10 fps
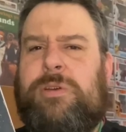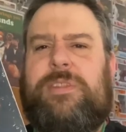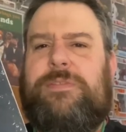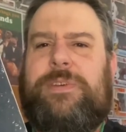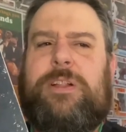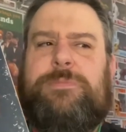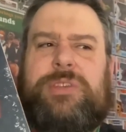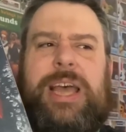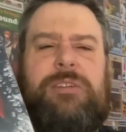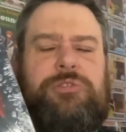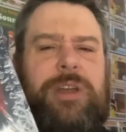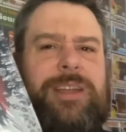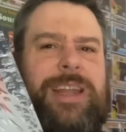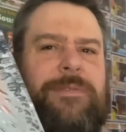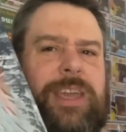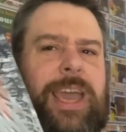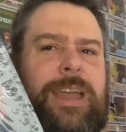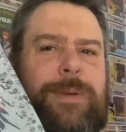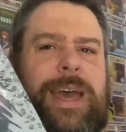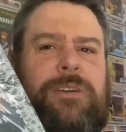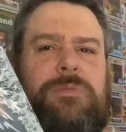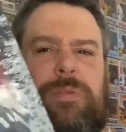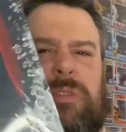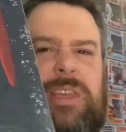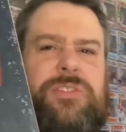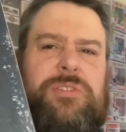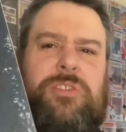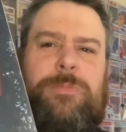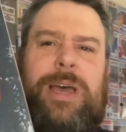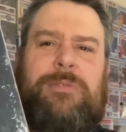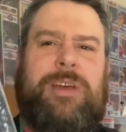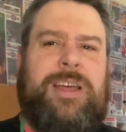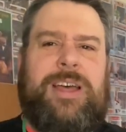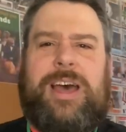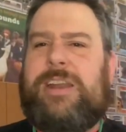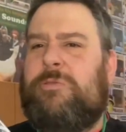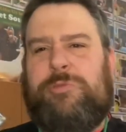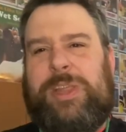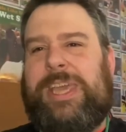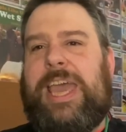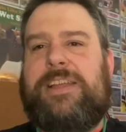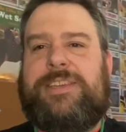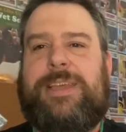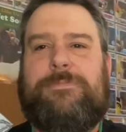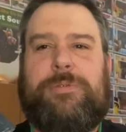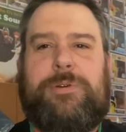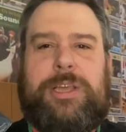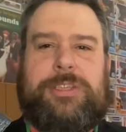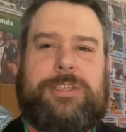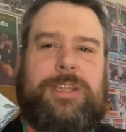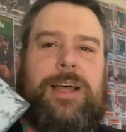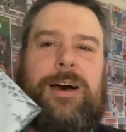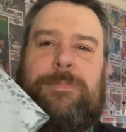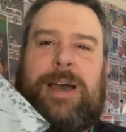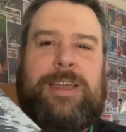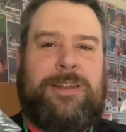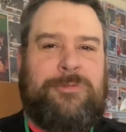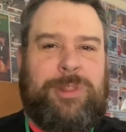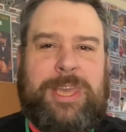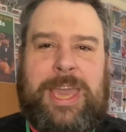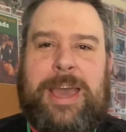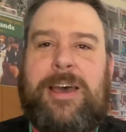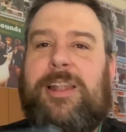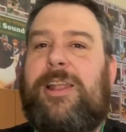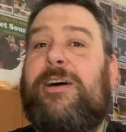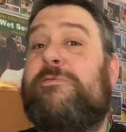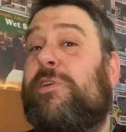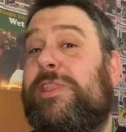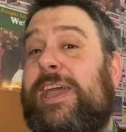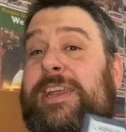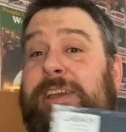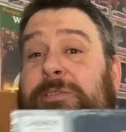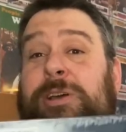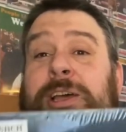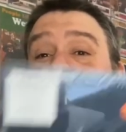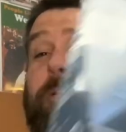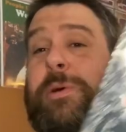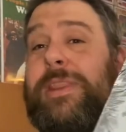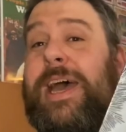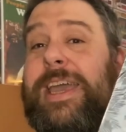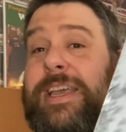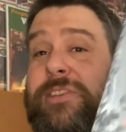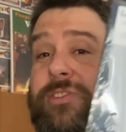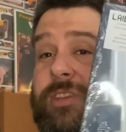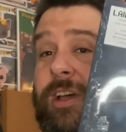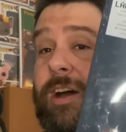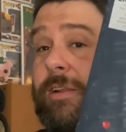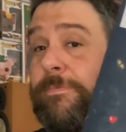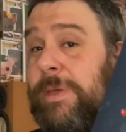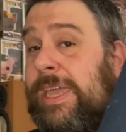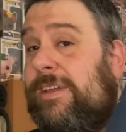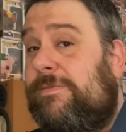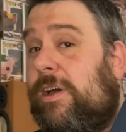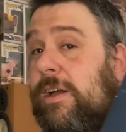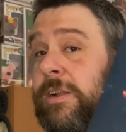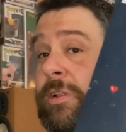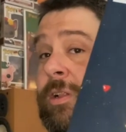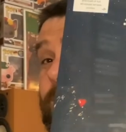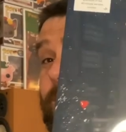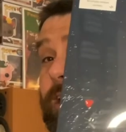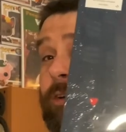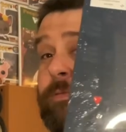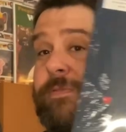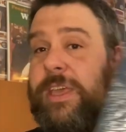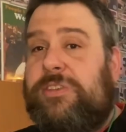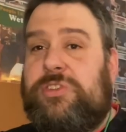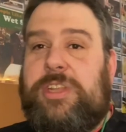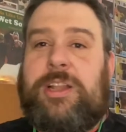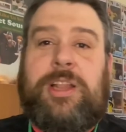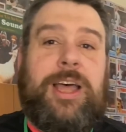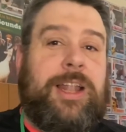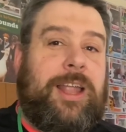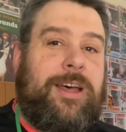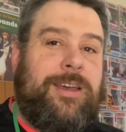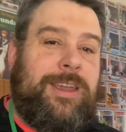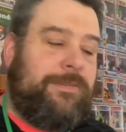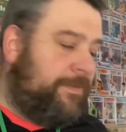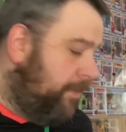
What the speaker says: The film soundtrack never came out, but this has come out. I don't really get it, but it's Laibach. I don't really get a lot of what they do, but that is on pink vinyl, Love Is Still Alive.